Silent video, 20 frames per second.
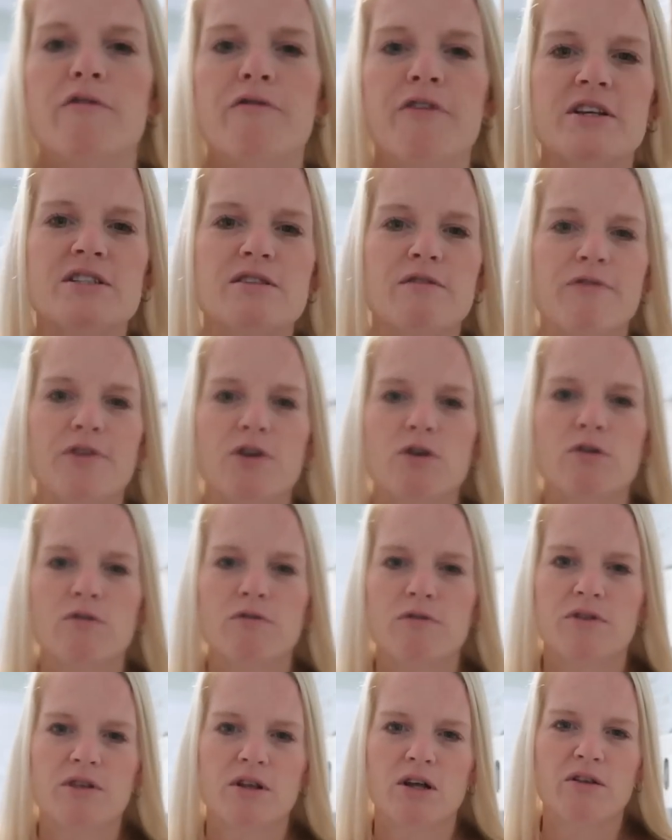fix a few
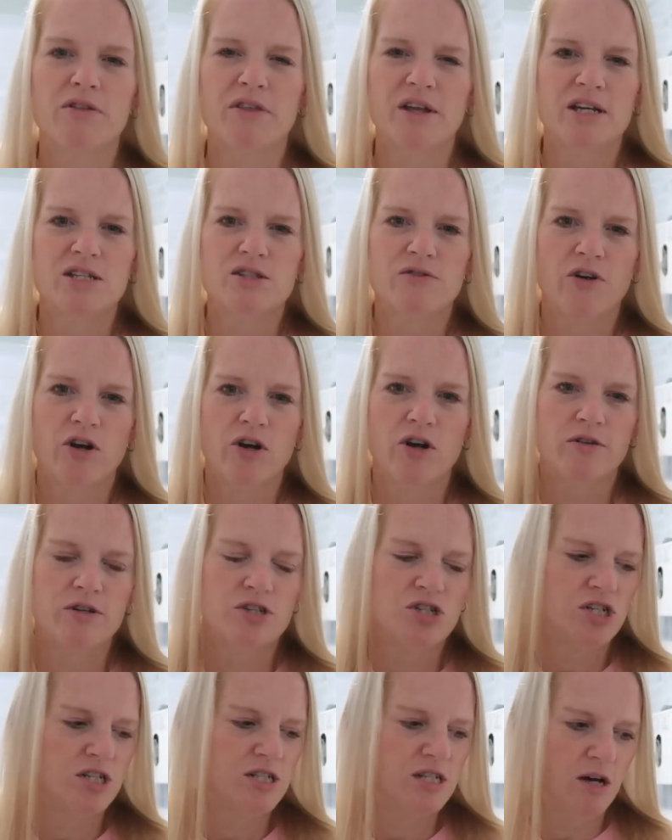little things for her
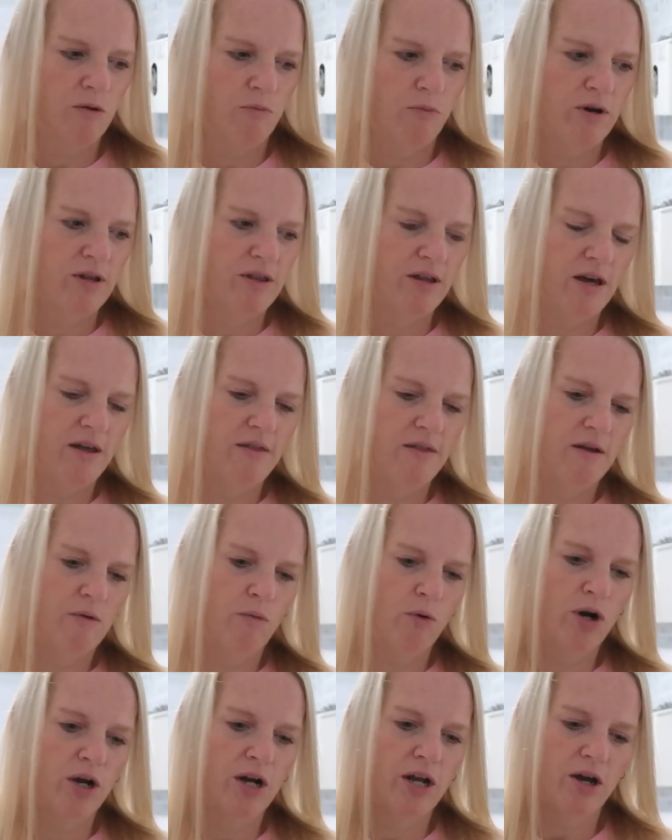that she needs help with, and
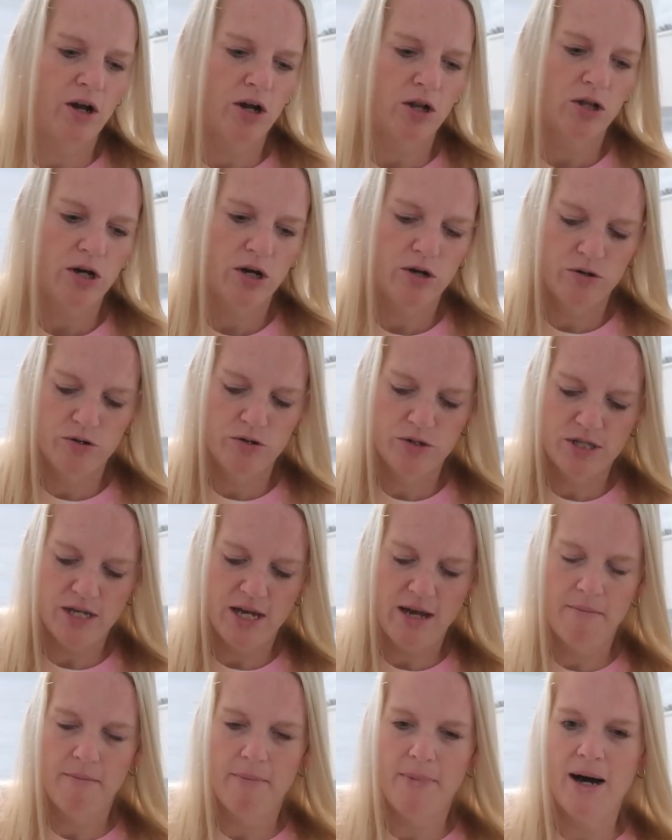then we're gonna go to Lowe's
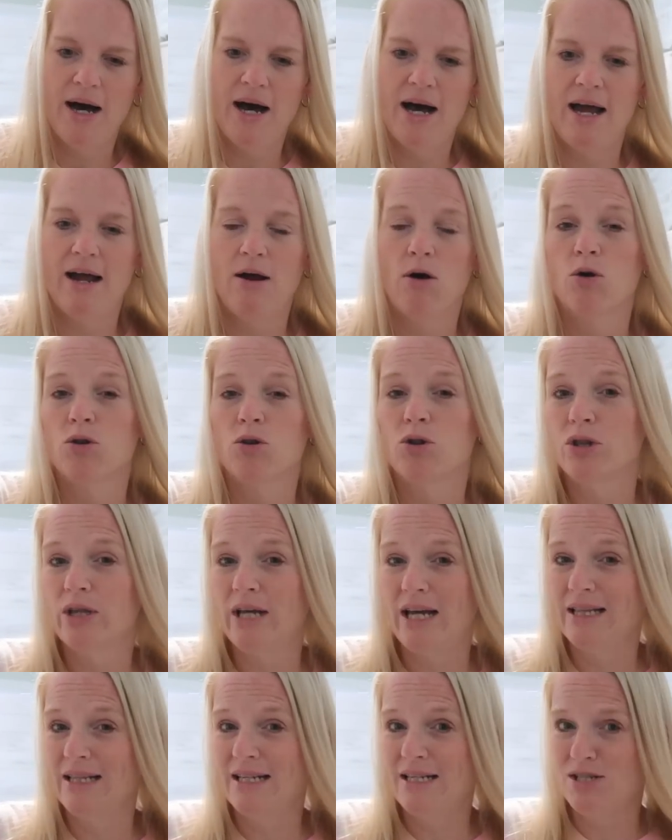and buy, or
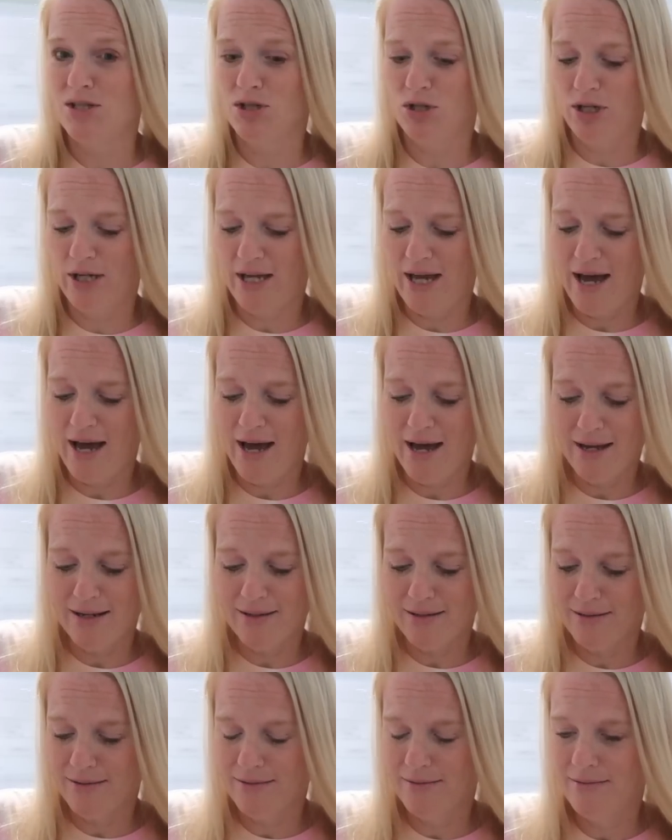at least look
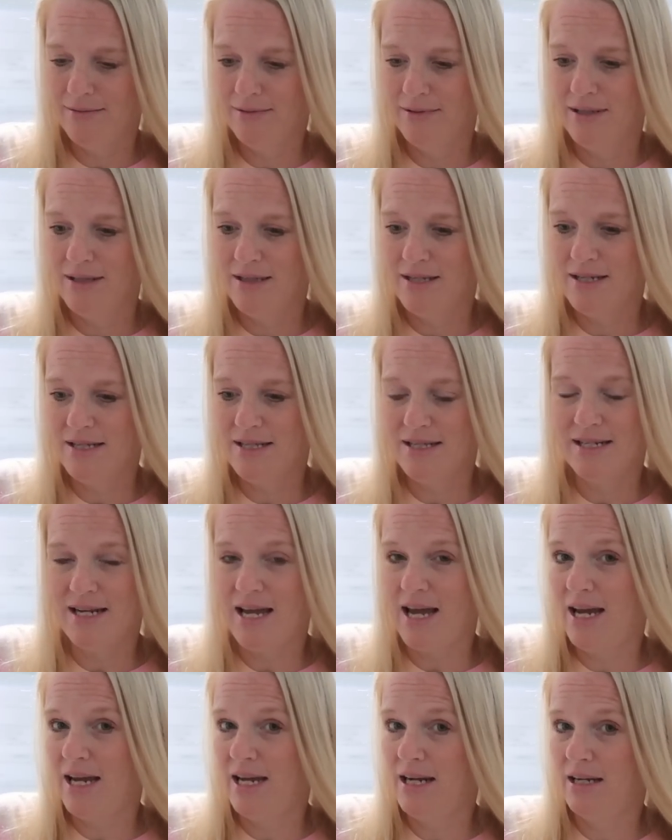at, the
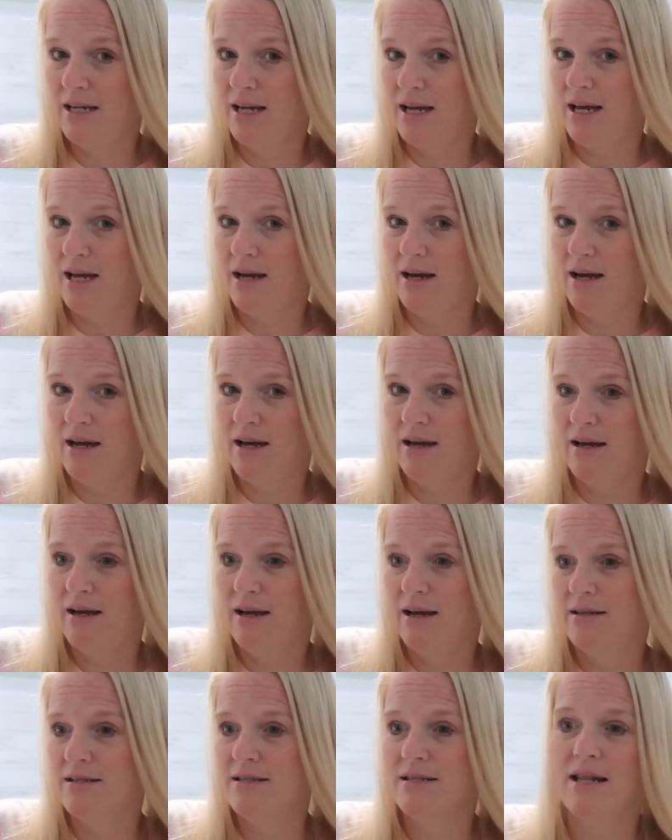stain
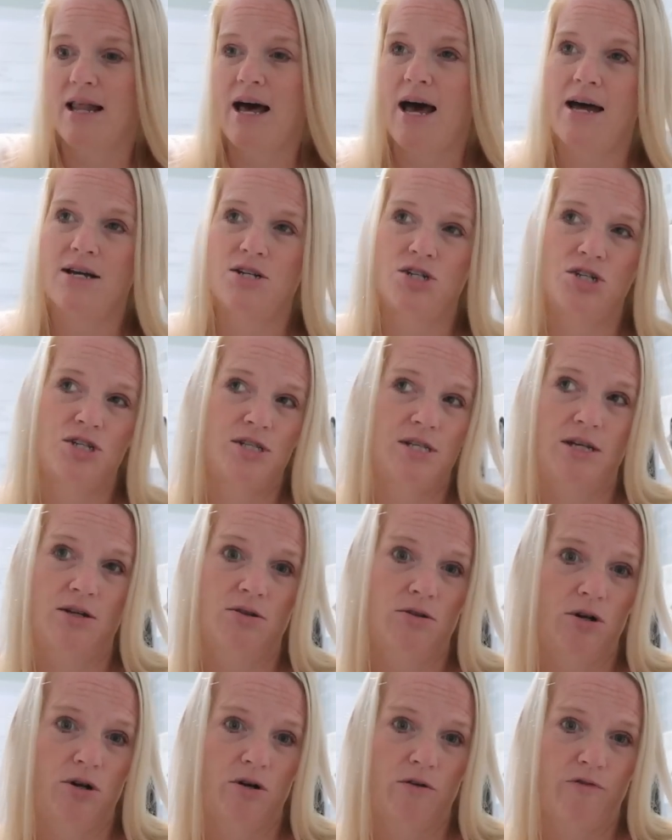slash
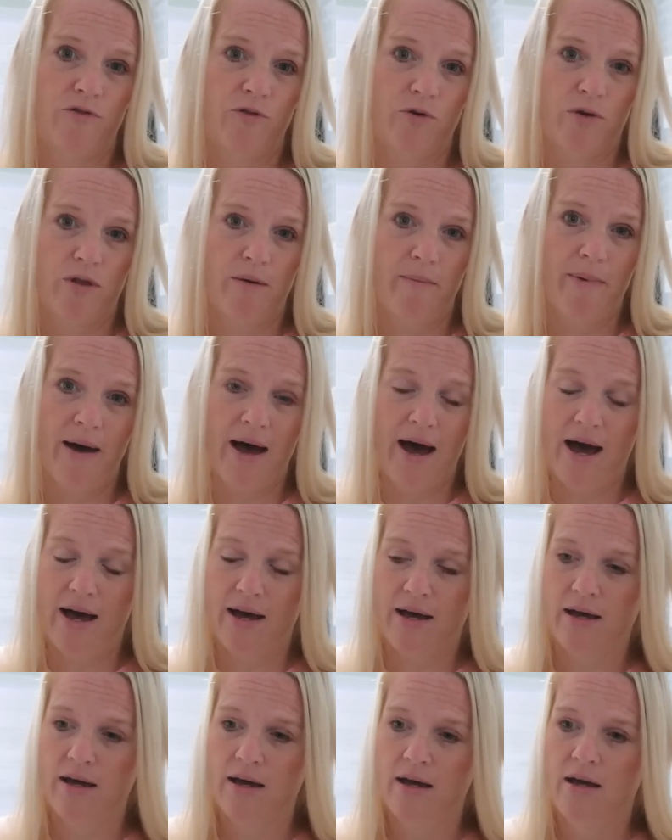sealer for the
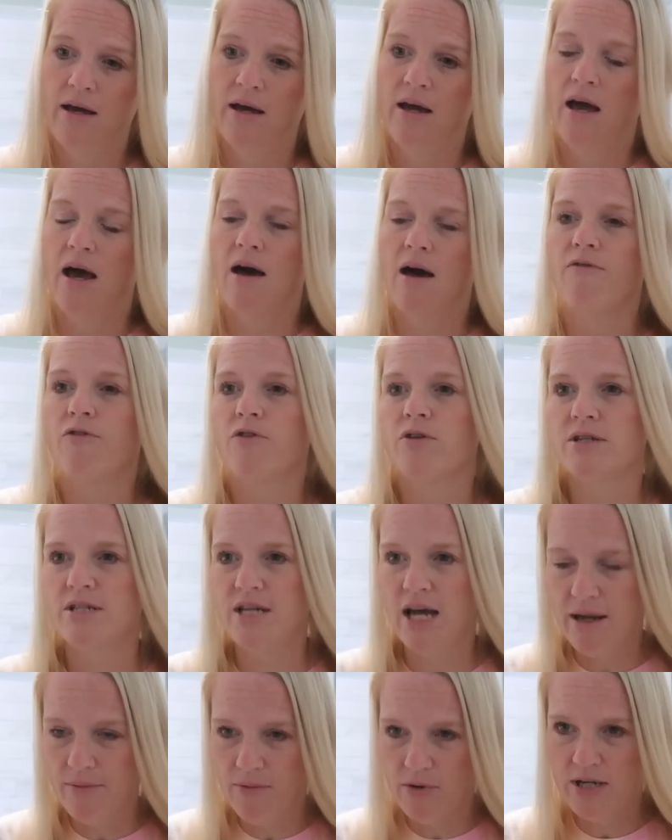back uh, for the
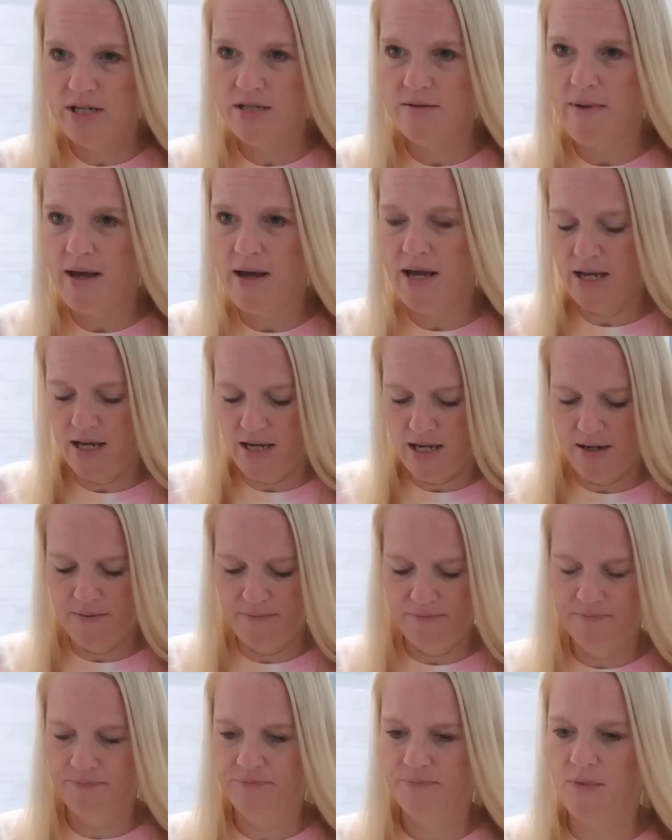table he's
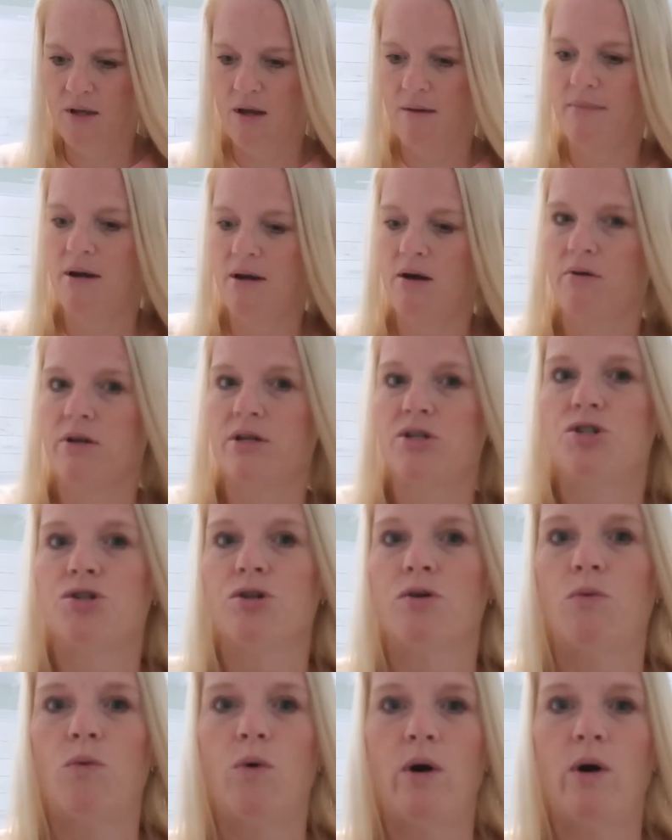making. I'm not really sure